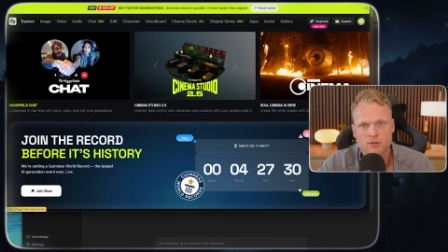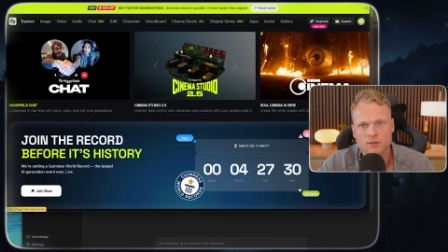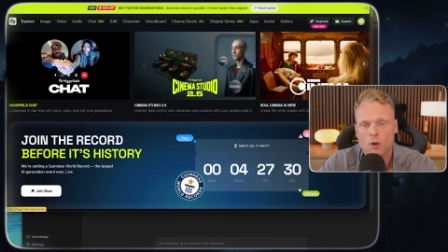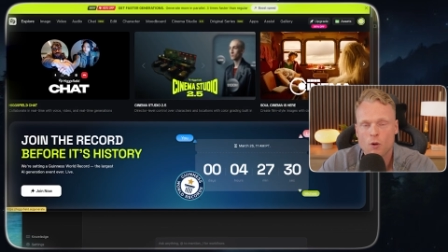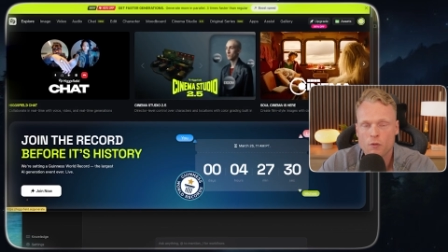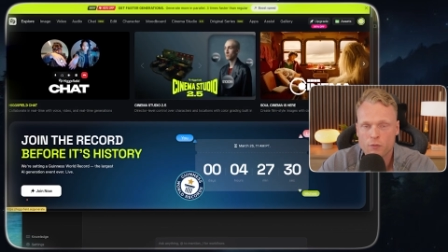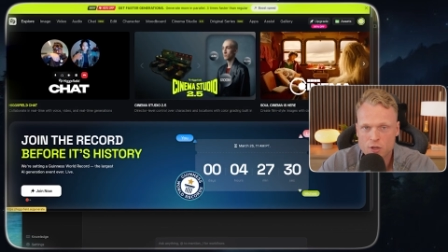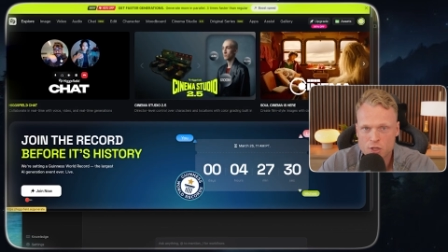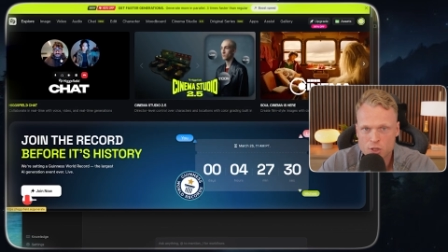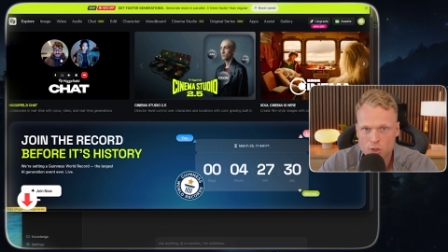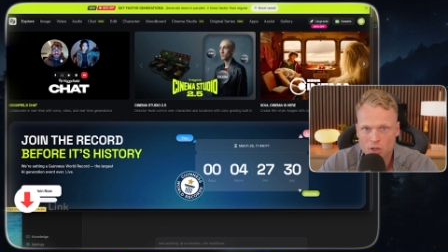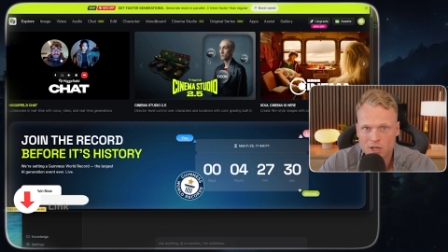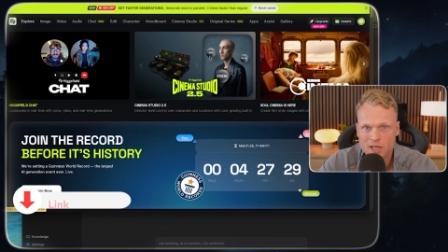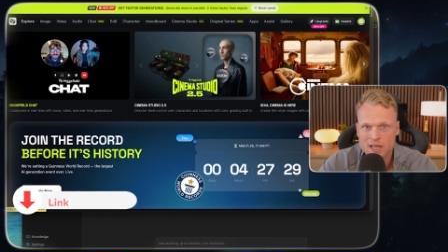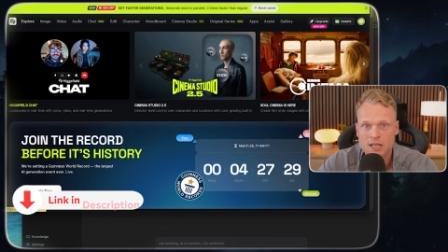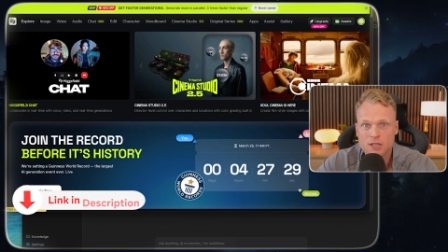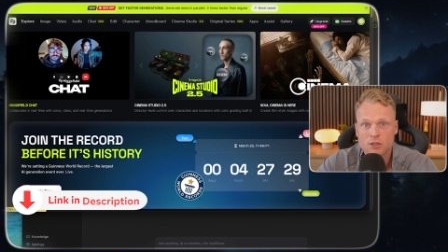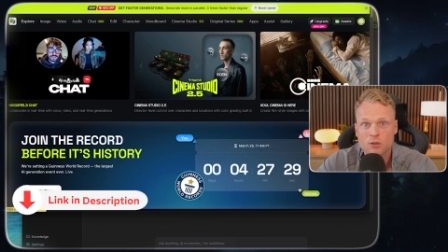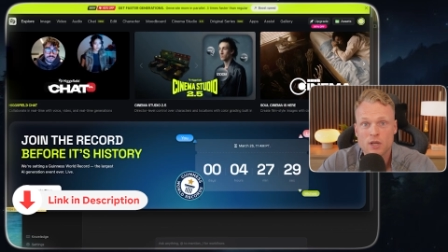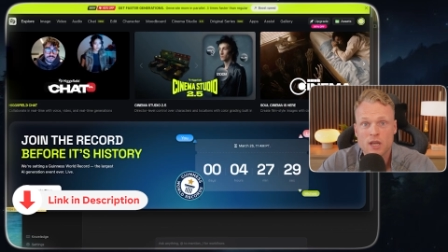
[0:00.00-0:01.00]
The official
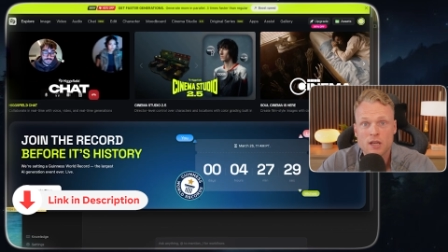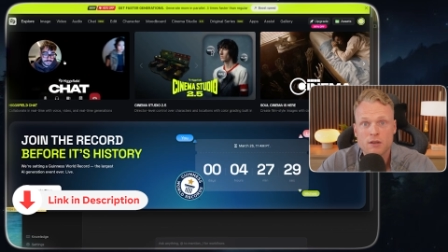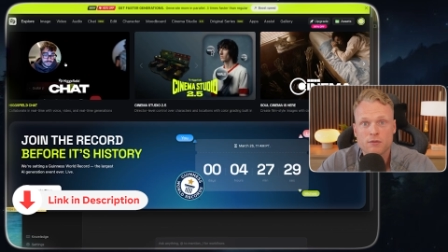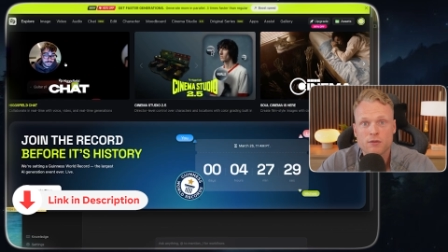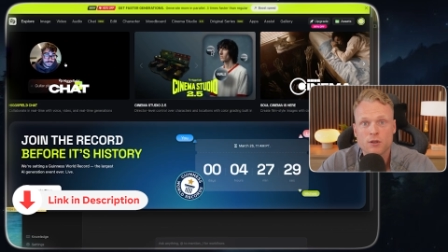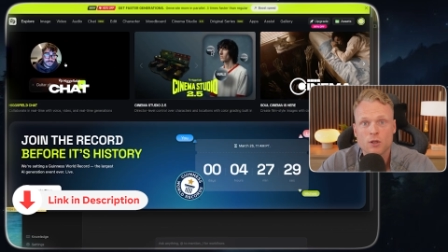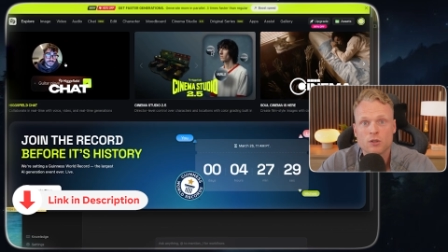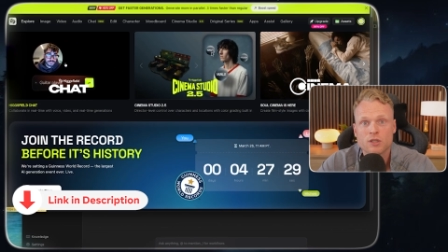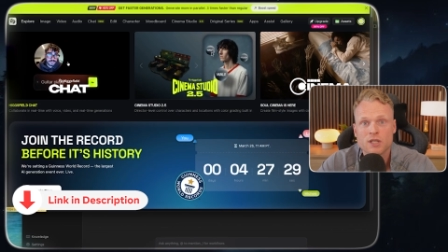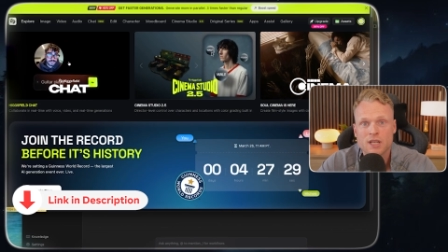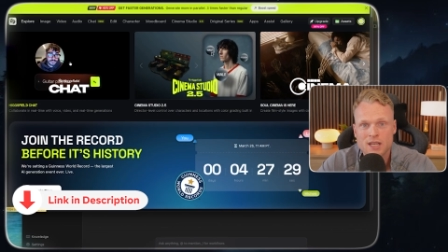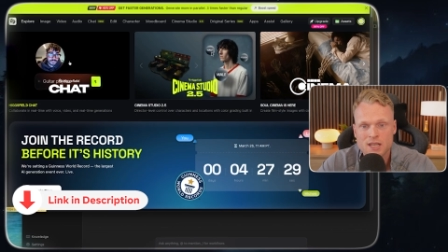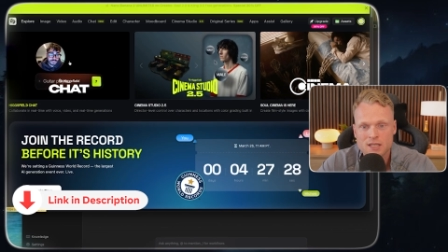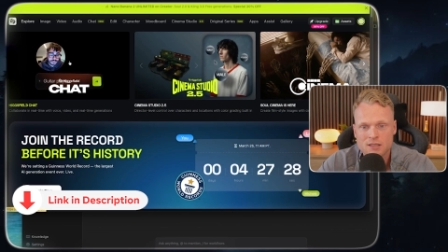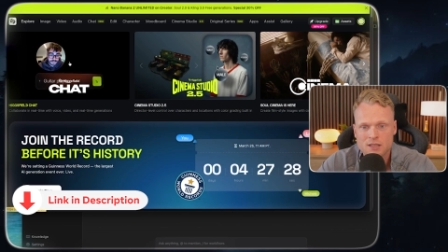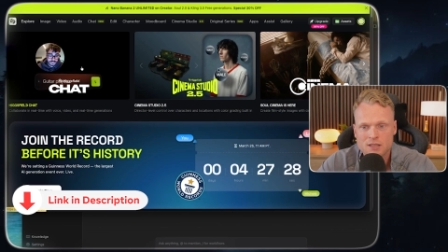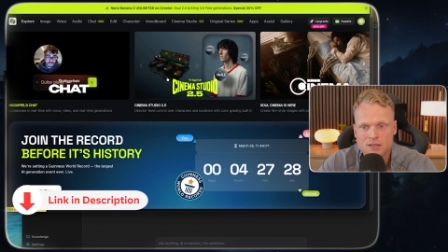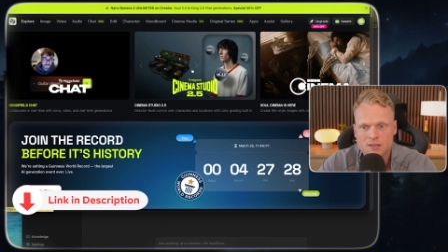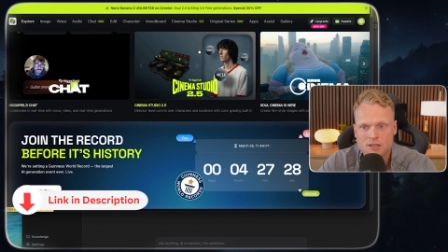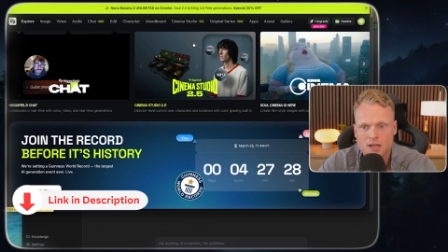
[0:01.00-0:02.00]
link to Higgfield
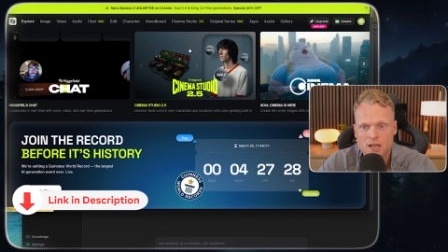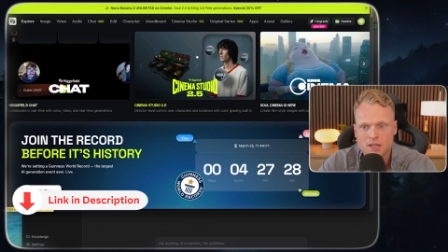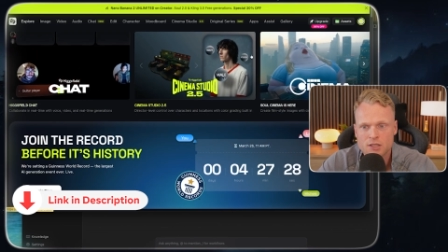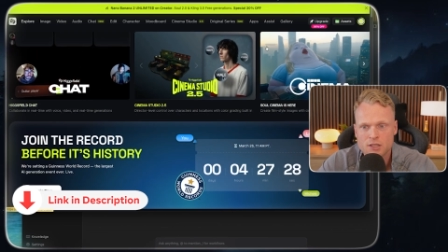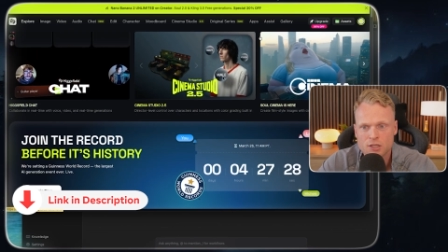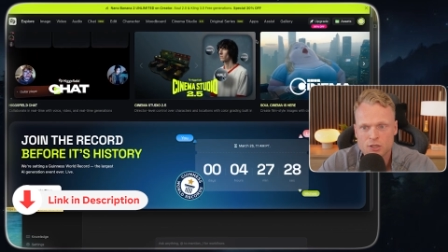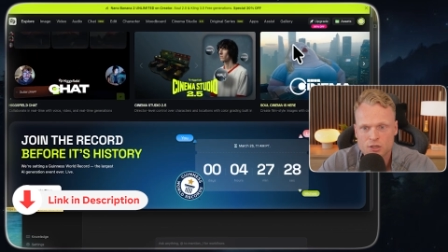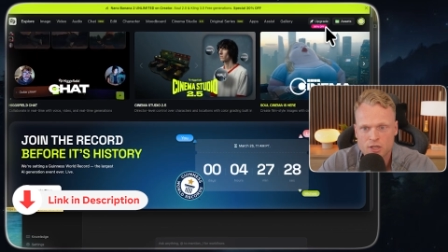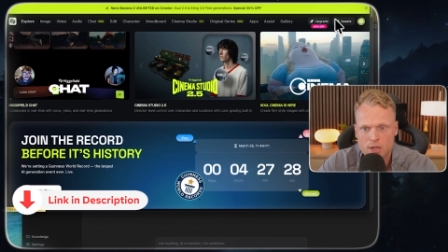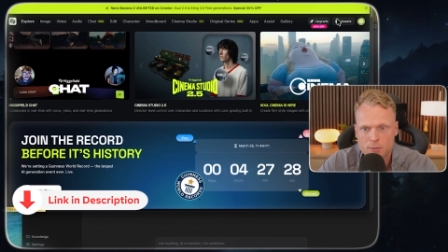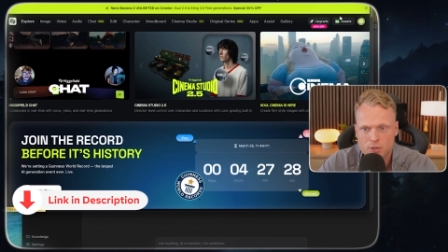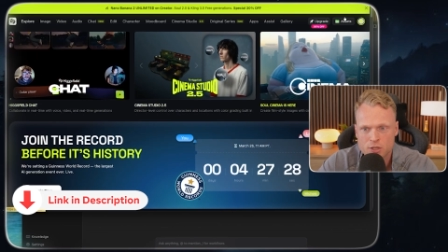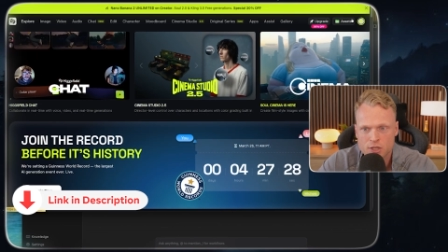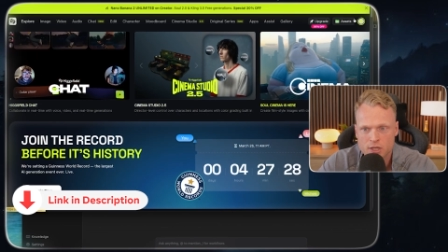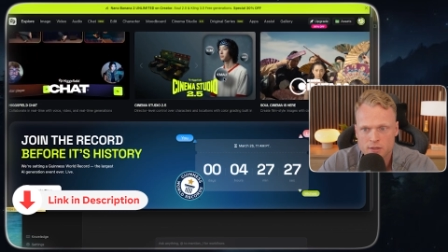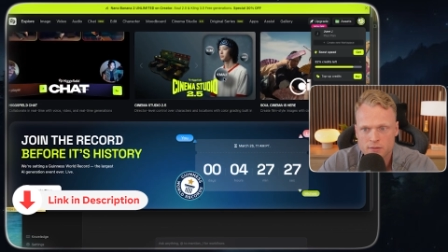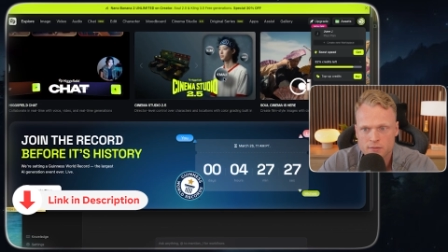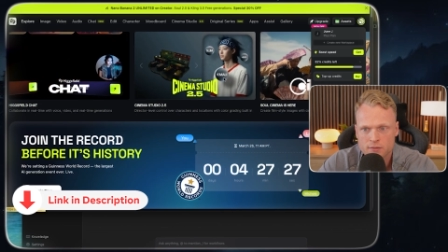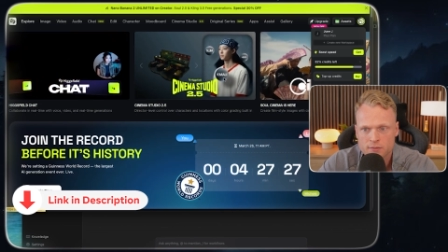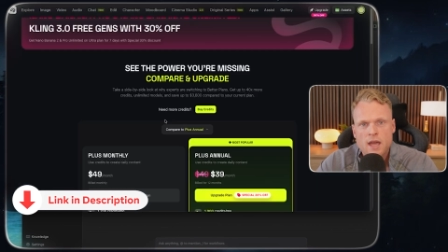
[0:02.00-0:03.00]
is inside the description.